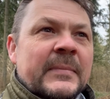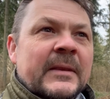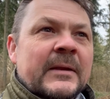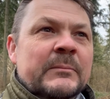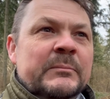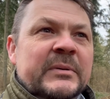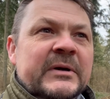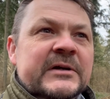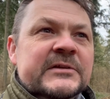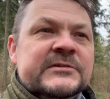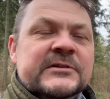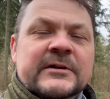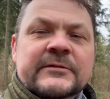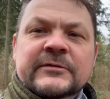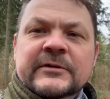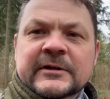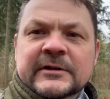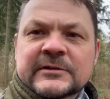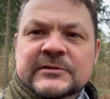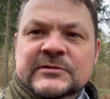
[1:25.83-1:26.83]
birds I've
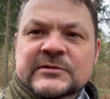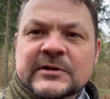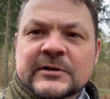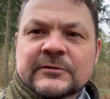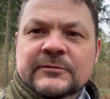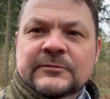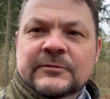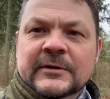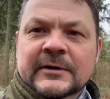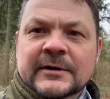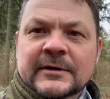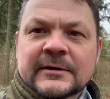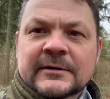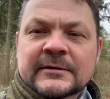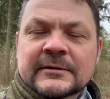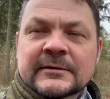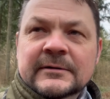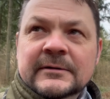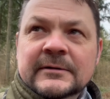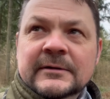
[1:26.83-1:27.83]
heard so far
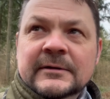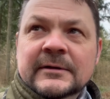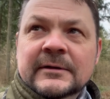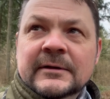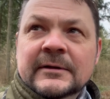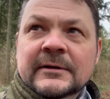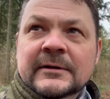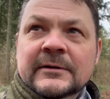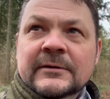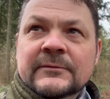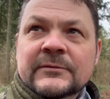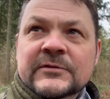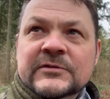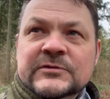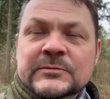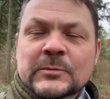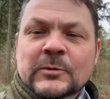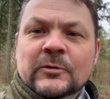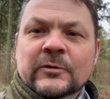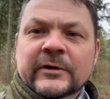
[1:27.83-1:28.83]
this
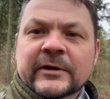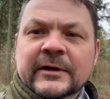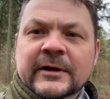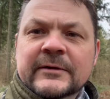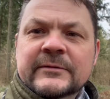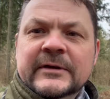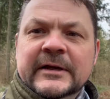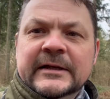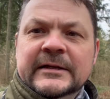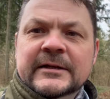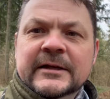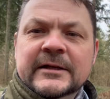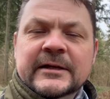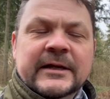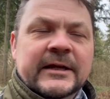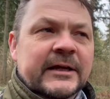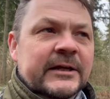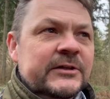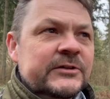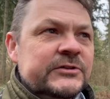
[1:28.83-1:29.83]
morning, I've had
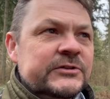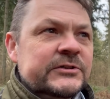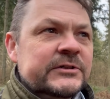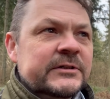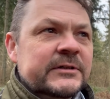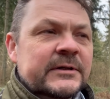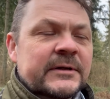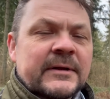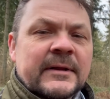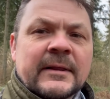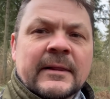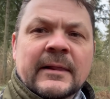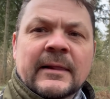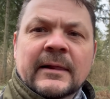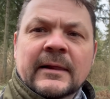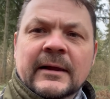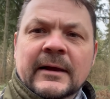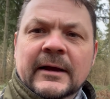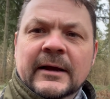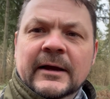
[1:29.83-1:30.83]
nuthatch,
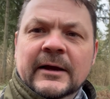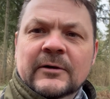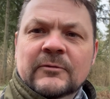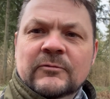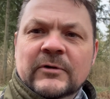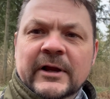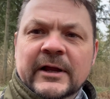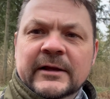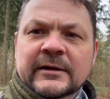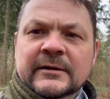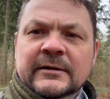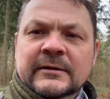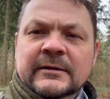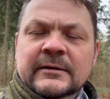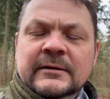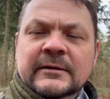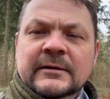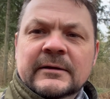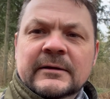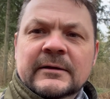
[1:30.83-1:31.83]
wren,
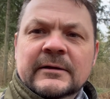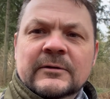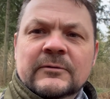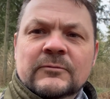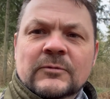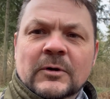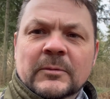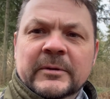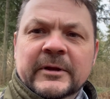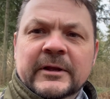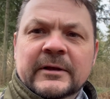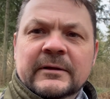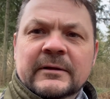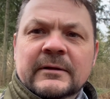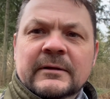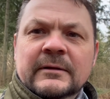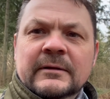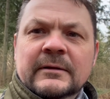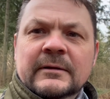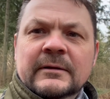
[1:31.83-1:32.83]
robin,
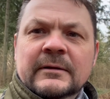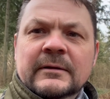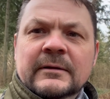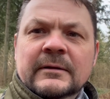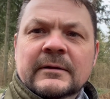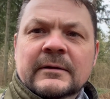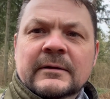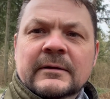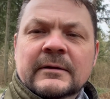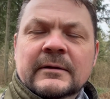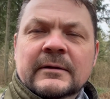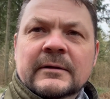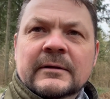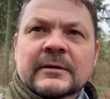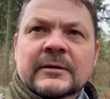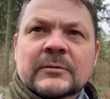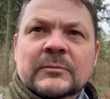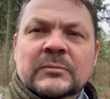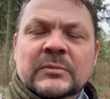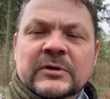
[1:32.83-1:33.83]

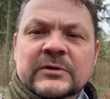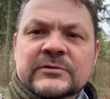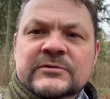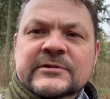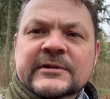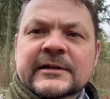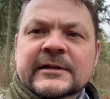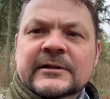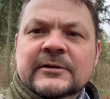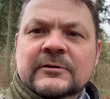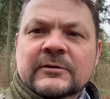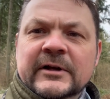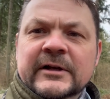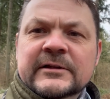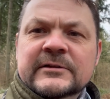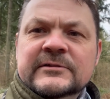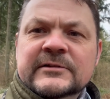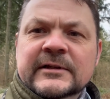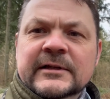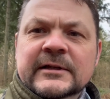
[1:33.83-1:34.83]
blue tit, great
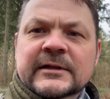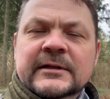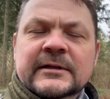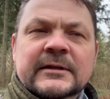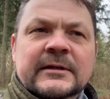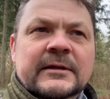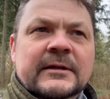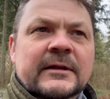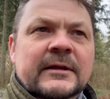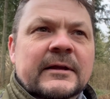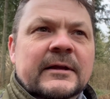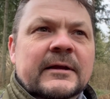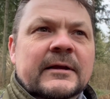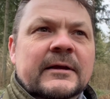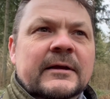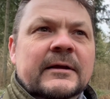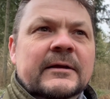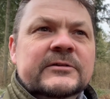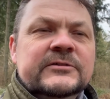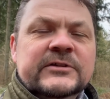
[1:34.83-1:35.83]
tit,
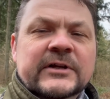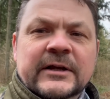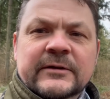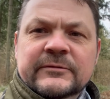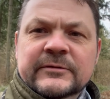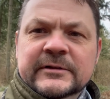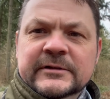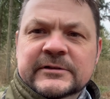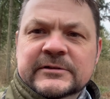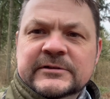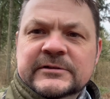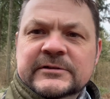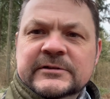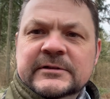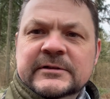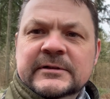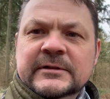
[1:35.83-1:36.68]
chaffinch,